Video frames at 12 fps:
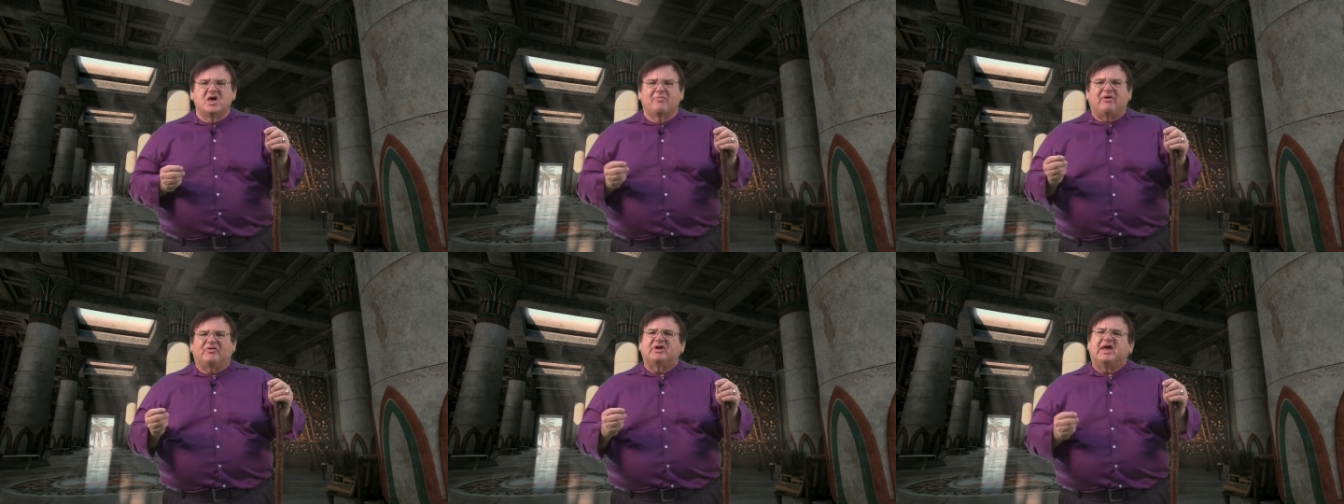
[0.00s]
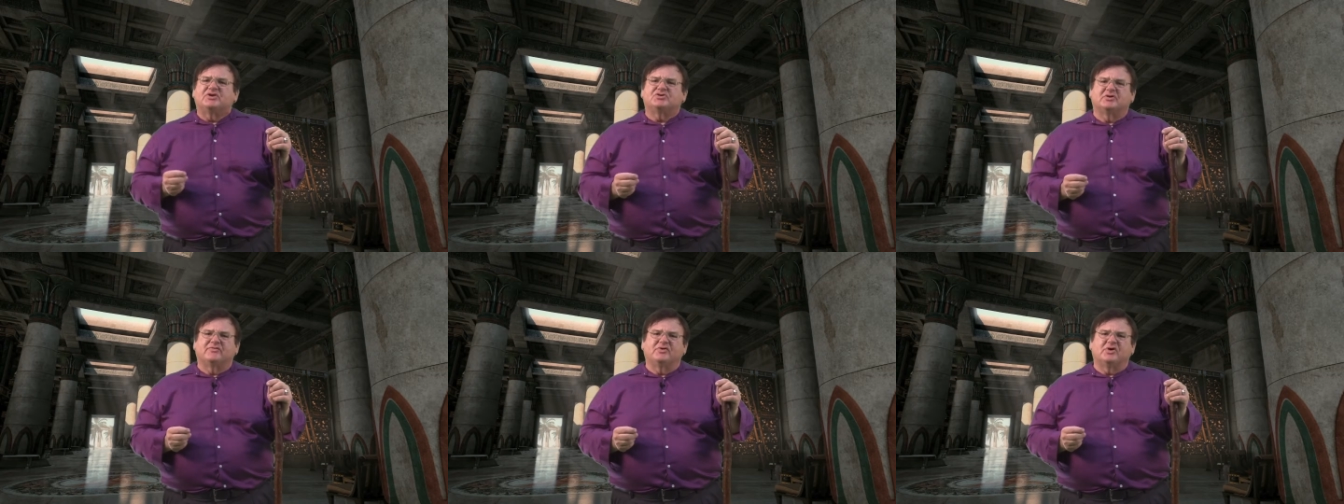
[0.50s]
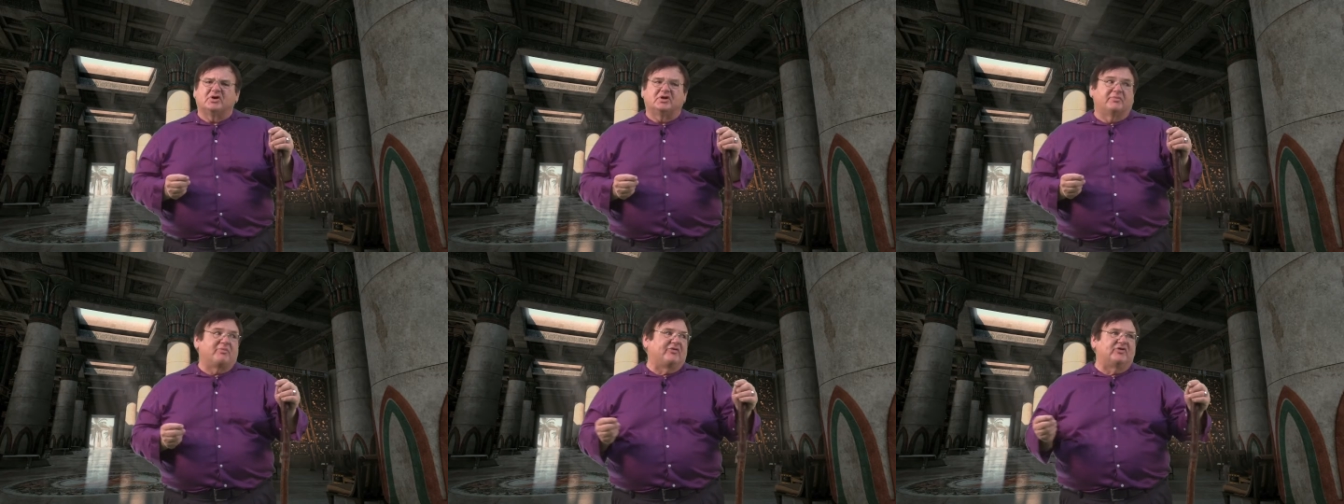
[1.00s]
about the nature of
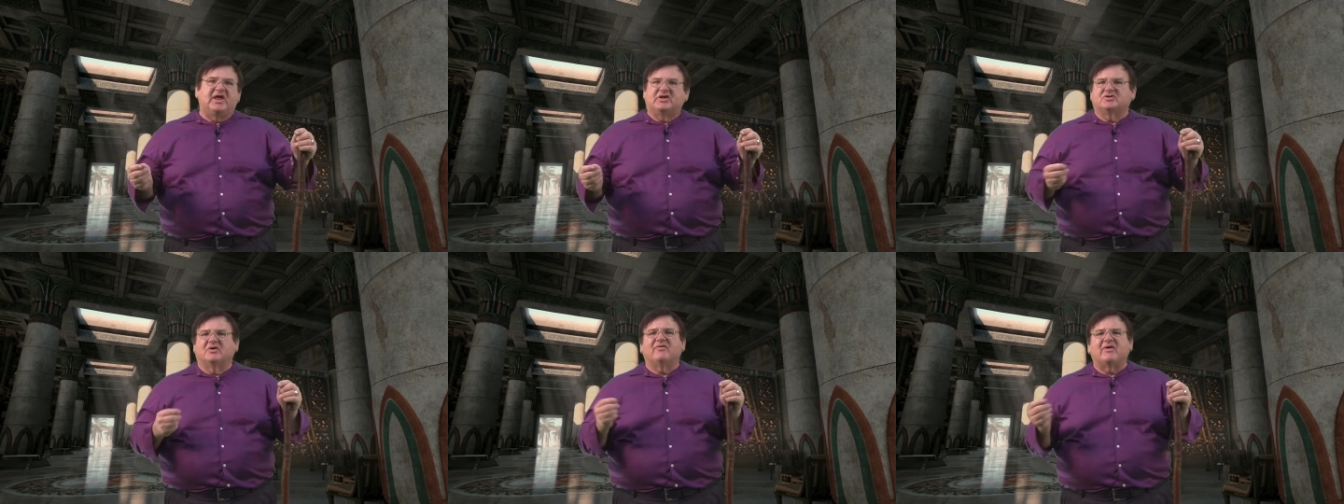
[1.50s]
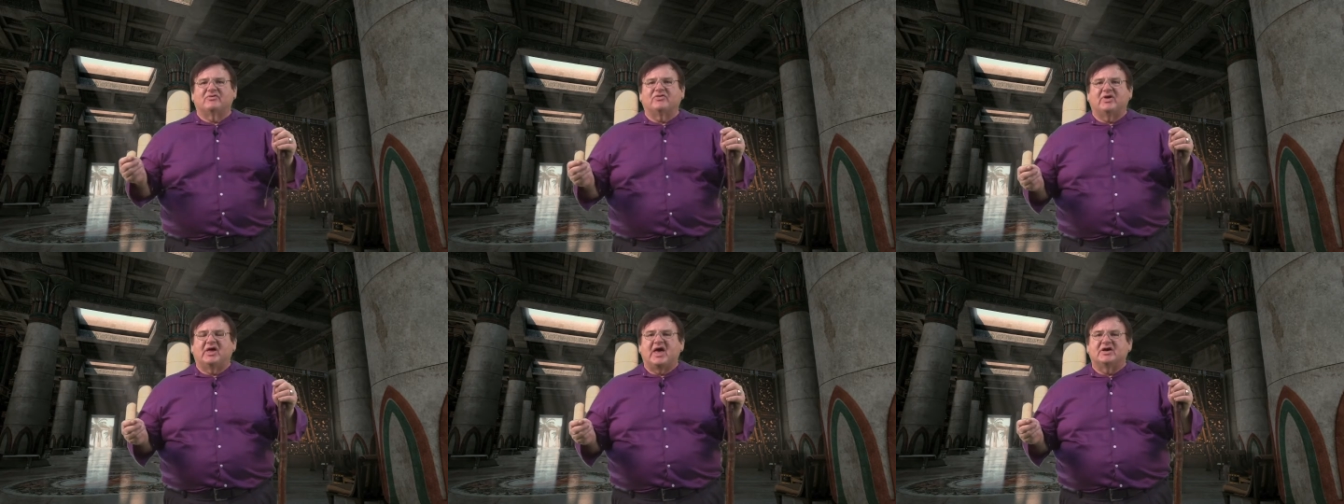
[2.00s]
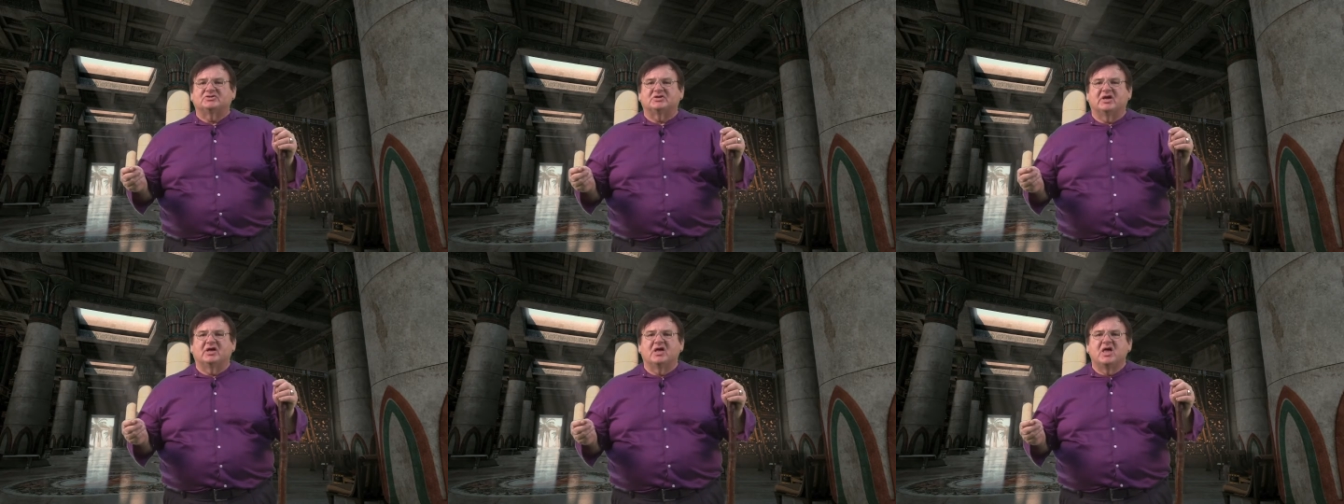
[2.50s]
good, about the nature of everything,
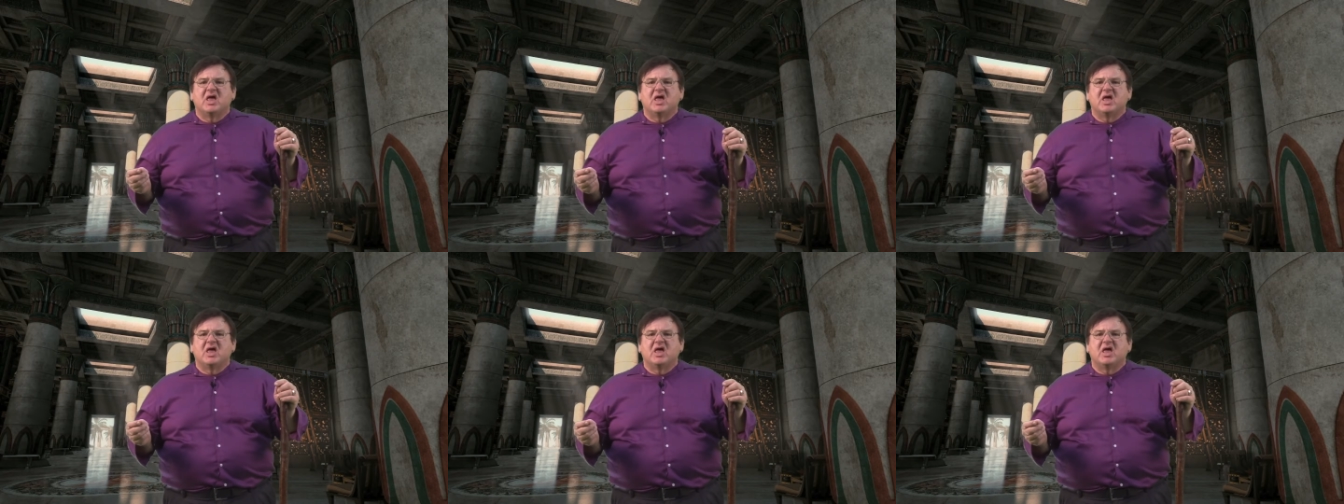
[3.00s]
actually.